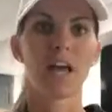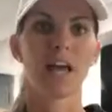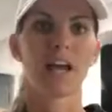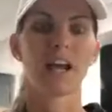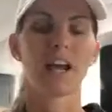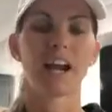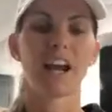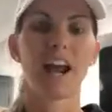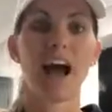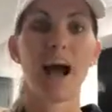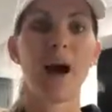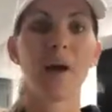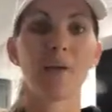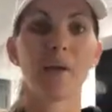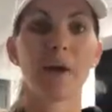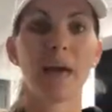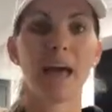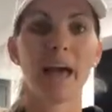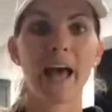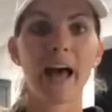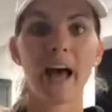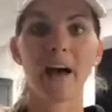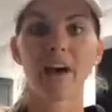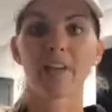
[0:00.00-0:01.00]
In an hour and
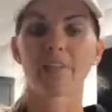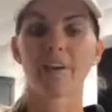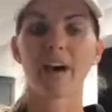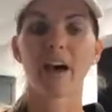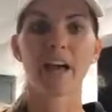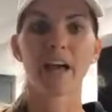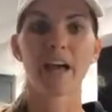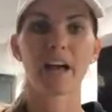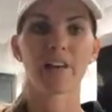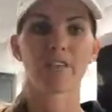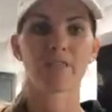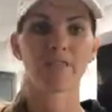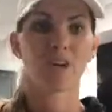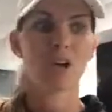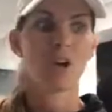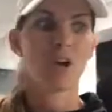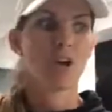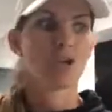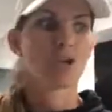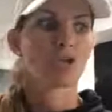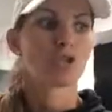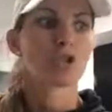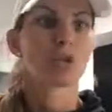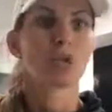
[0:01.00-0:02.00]
a half, I have
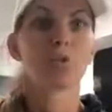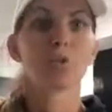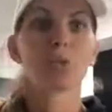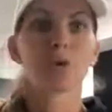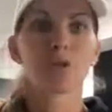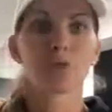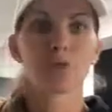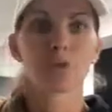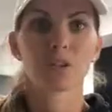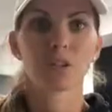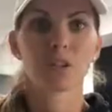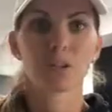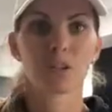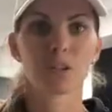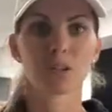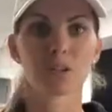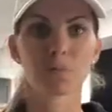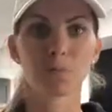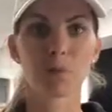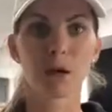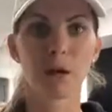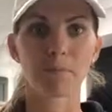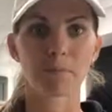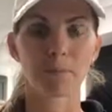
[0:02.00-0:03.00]
2 or 3 dinners
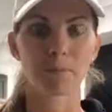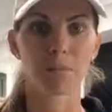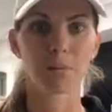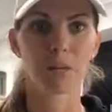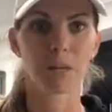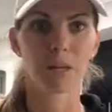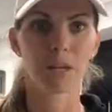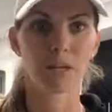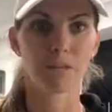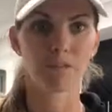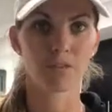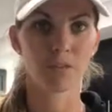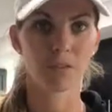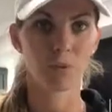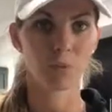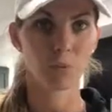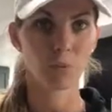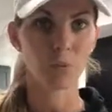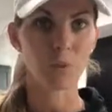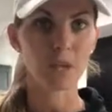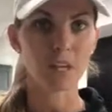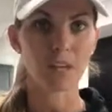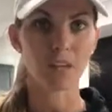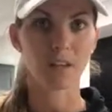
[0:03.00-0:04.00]
prepped and planned for the
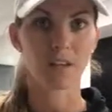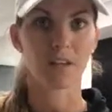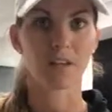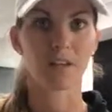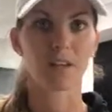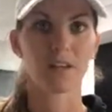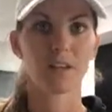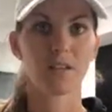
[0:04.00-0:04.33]
week